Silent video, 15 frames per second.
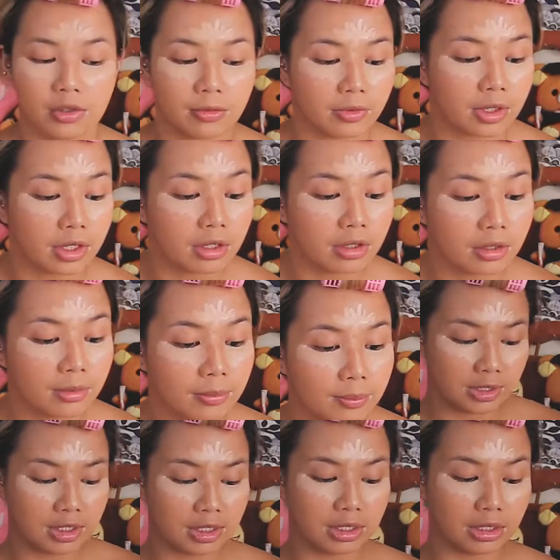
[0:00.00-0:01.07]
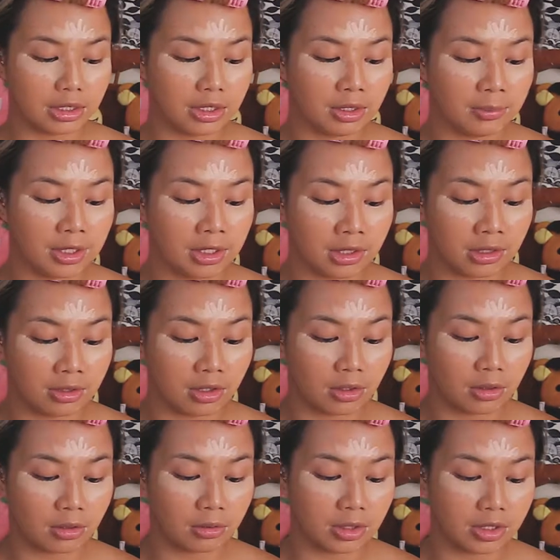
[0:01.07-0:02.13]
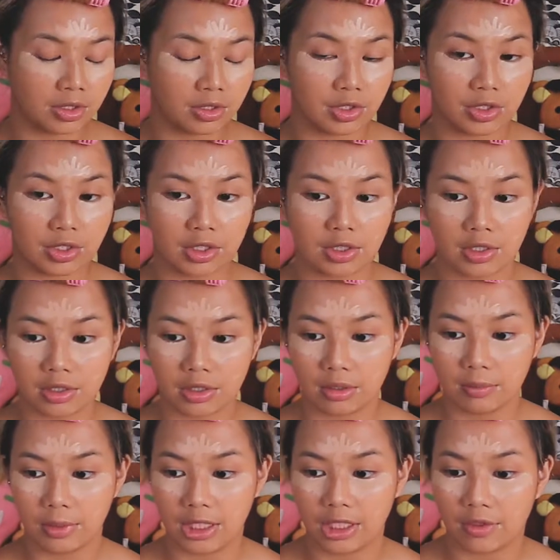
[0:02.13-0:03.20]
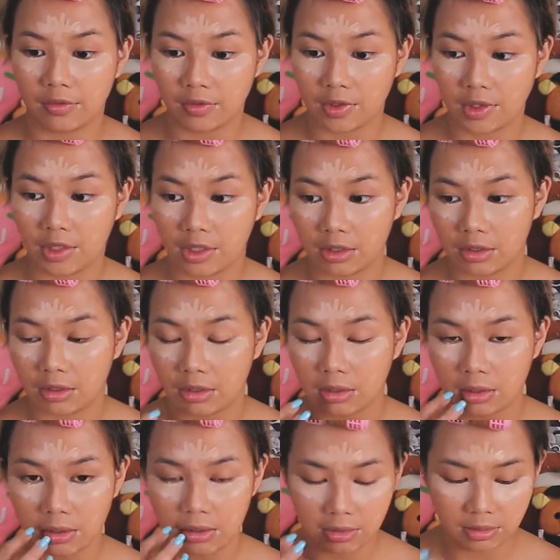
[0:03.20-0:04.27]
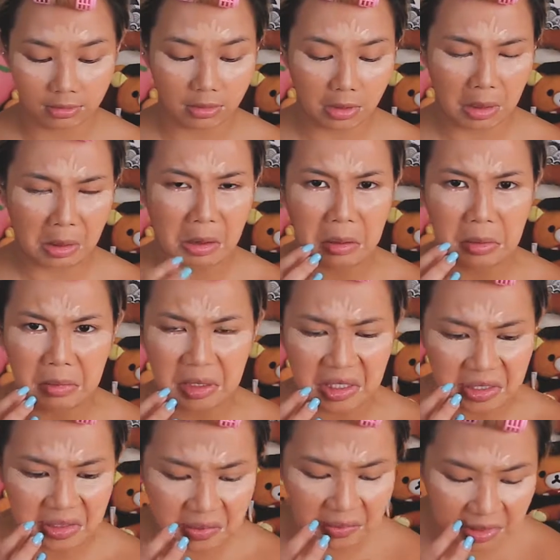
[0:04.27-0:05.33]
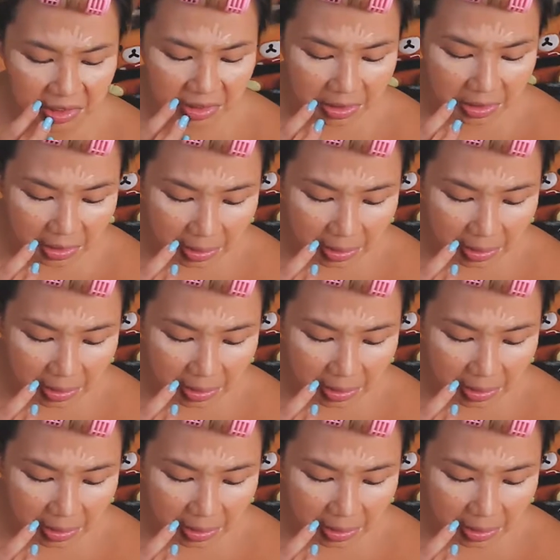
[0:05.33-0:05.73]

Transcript: over there. Basically my goal is to just make everything look, oh my god, so itchy.